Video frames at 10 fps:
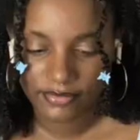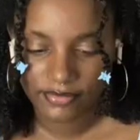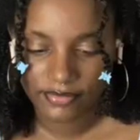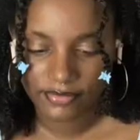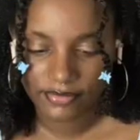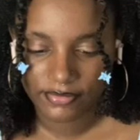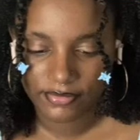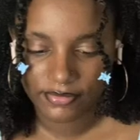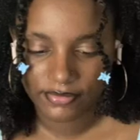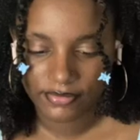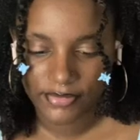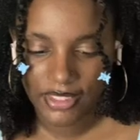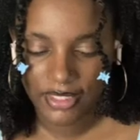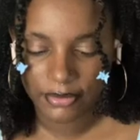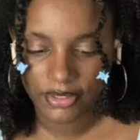That you're not the only one. He
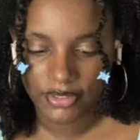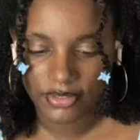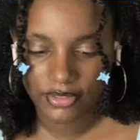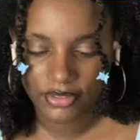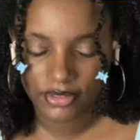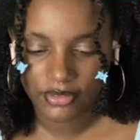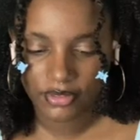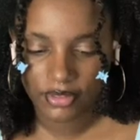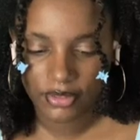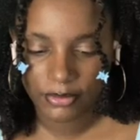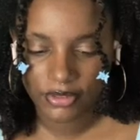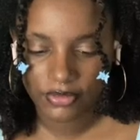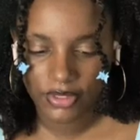got some ears on this too. On him too.